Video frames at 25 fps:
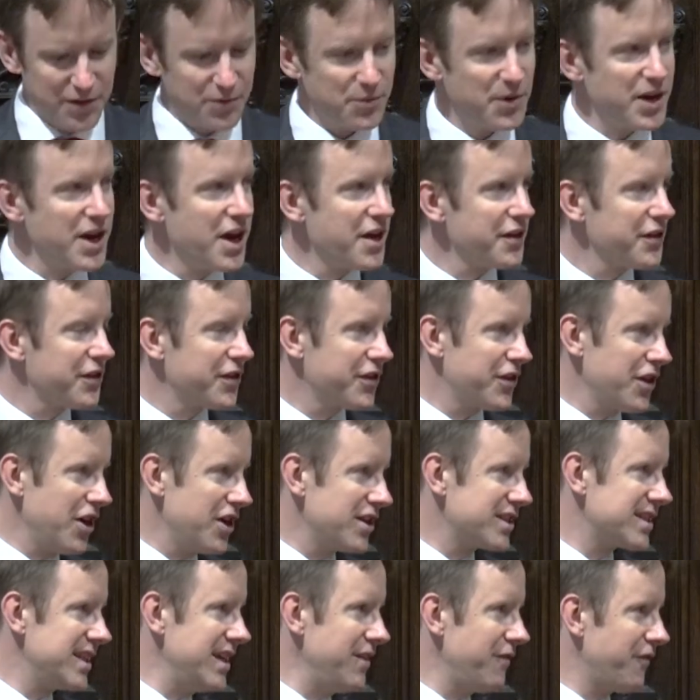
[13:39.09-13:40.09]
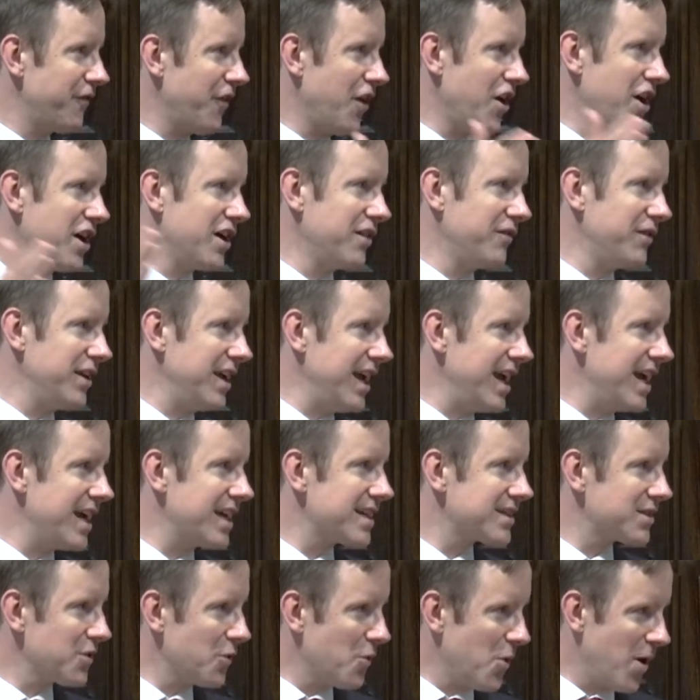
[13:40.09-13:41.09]
We are 35
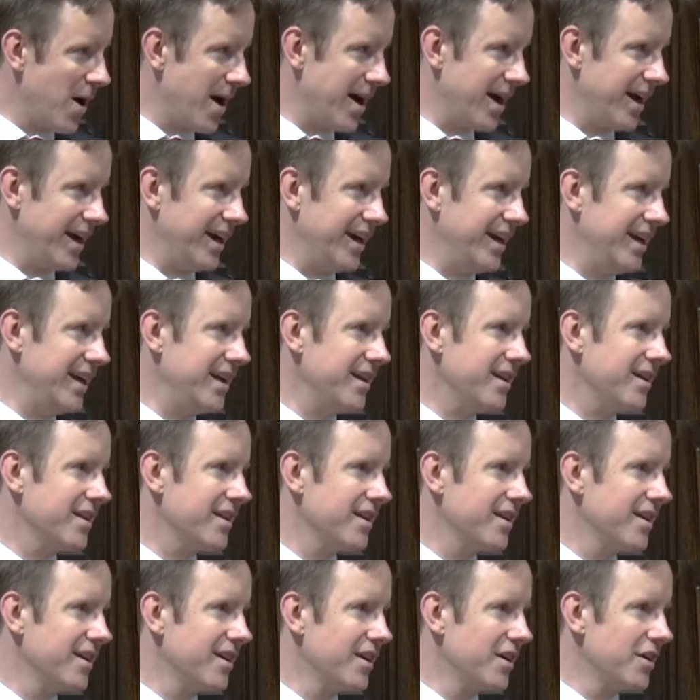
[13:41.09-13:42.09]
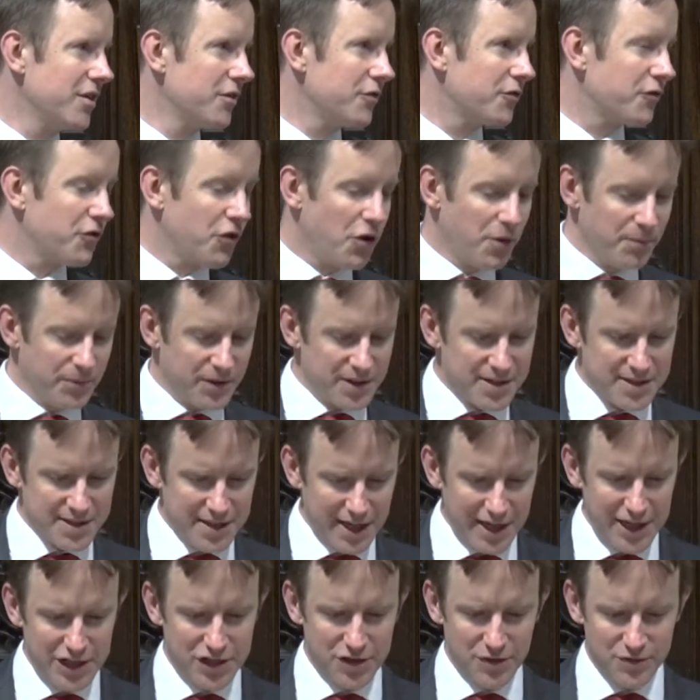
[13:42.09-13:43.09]
years away from the
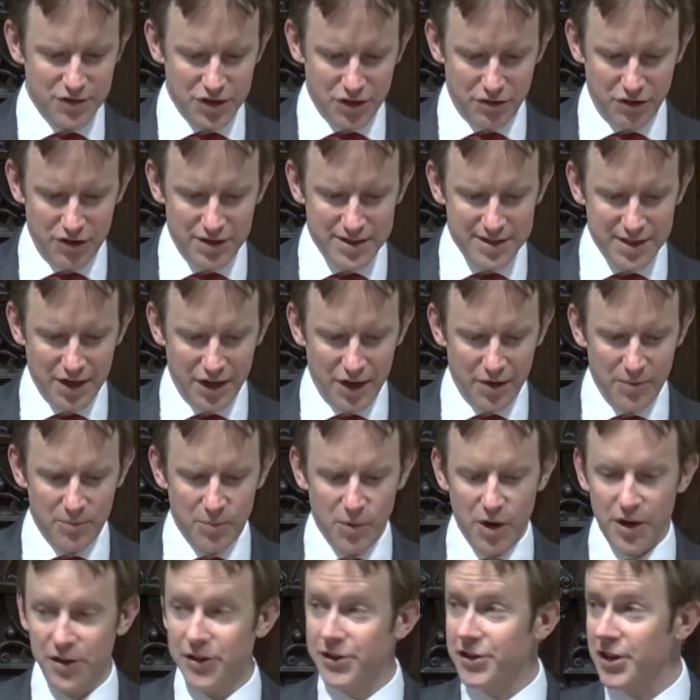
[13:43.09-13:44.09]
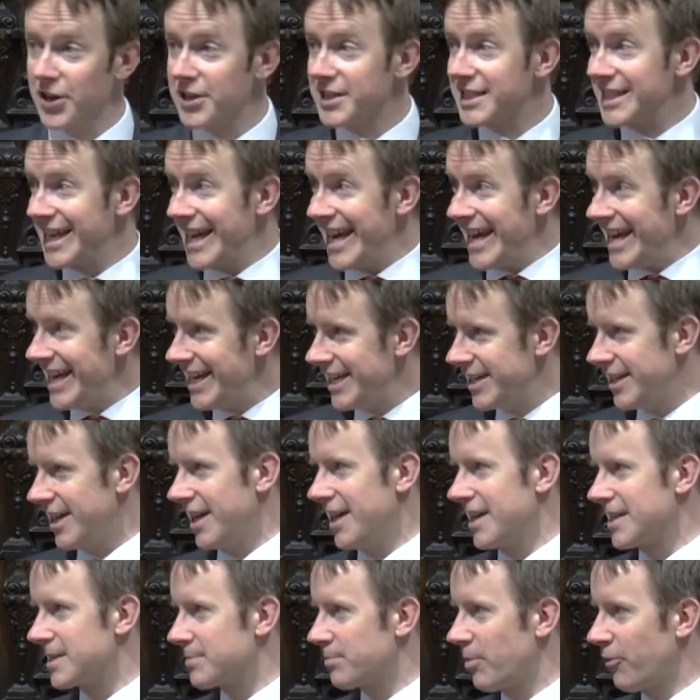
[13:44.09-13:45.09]
siege of Jerusalem. We're 13
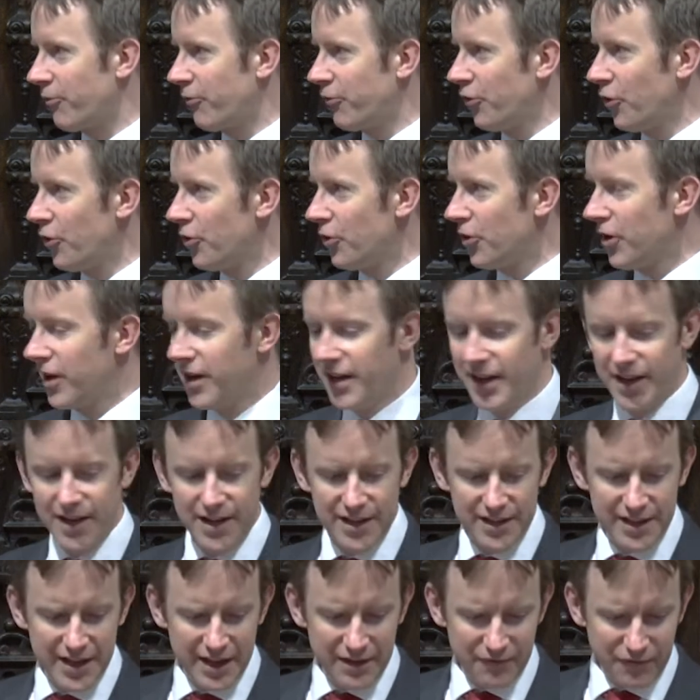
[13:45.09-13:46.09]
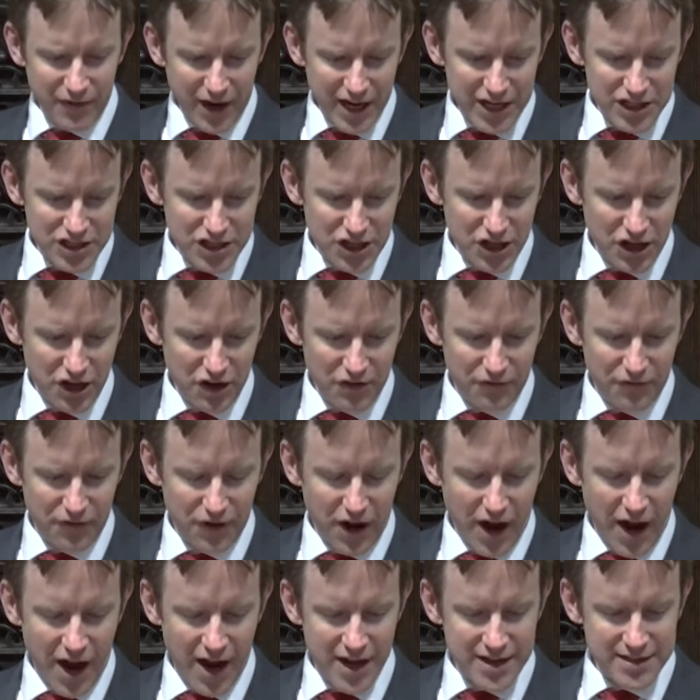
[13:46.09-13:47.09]
years before the invasion of
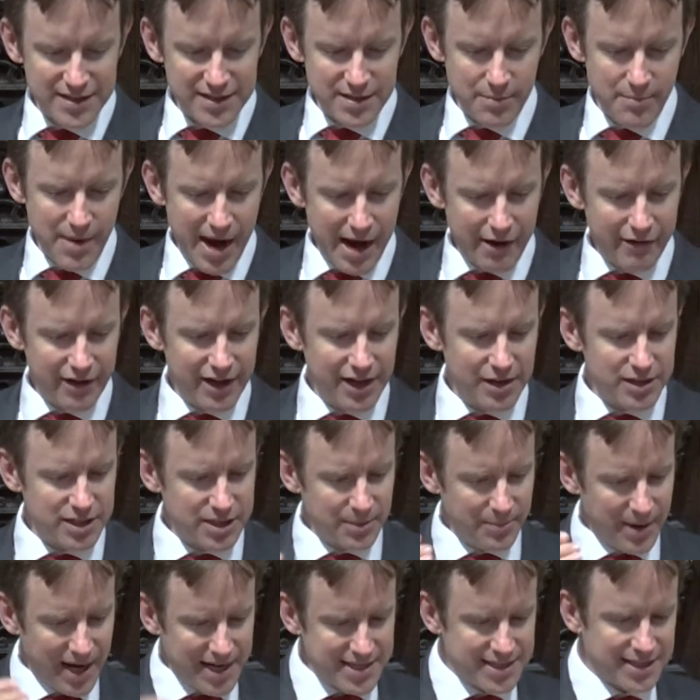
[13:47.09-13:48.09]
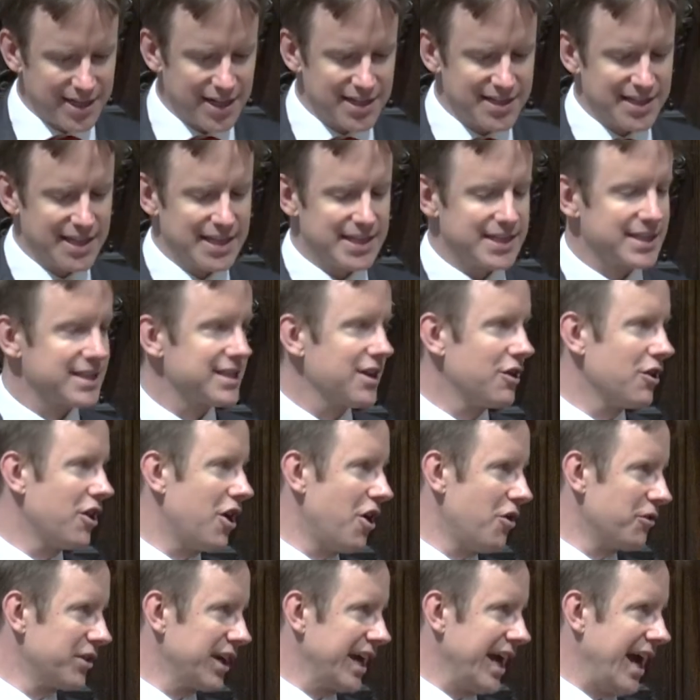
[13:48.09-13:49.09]
uh, Samaria. Damascus is still
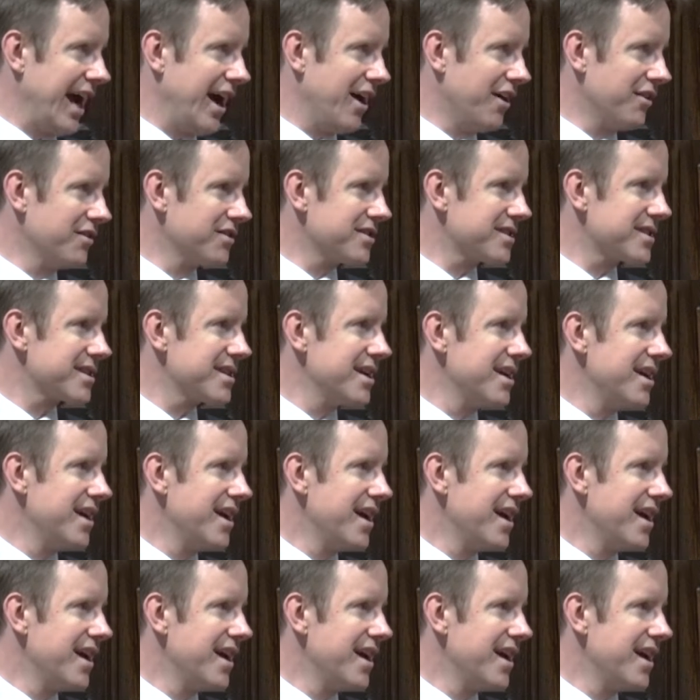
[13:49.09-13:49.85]
holding out.